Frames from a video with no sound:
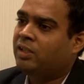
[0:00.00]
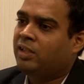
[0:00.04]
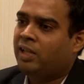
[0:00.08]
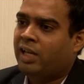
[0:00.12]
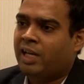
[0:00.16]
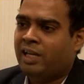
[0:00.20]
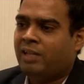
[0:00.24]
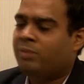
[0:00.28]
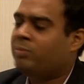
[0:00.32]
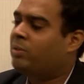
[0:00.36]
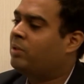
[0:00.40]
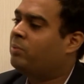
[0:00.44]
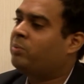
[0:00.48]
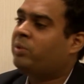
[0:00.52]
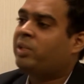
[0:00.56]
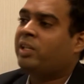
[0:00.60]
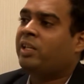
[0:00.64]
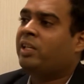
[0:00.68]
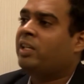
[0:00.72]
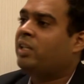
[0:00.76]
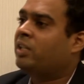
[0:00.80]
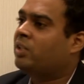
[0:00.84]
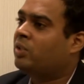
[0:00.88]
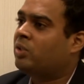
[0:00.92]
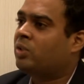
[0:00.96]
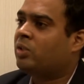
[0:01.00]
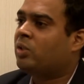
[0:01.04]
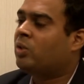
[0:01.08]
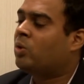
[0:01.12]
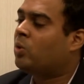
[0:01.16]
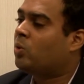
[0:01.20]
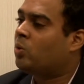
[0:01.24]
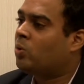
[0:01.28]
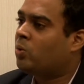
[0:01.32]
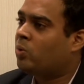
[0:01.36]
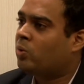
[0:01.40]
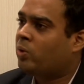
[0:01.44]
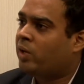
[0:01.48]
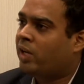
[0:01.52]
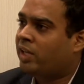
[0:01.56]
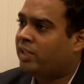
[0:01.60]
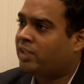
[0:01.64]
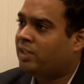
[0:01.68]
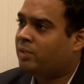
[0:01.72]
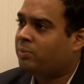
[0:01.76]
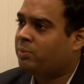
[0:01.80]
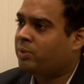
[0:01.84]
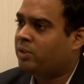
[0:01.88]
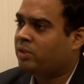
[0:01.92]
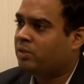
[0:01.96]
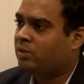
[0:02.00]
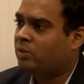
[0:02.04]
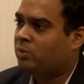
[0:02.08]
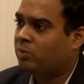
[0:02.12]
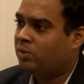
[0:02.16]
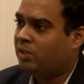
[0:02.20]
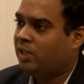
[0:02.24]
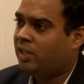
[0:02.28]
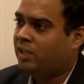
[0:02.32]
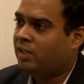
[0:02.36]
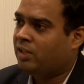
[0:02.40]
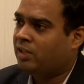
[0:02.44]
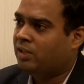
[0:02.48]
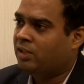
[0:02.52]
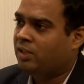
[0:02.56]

And memory is no exception to that.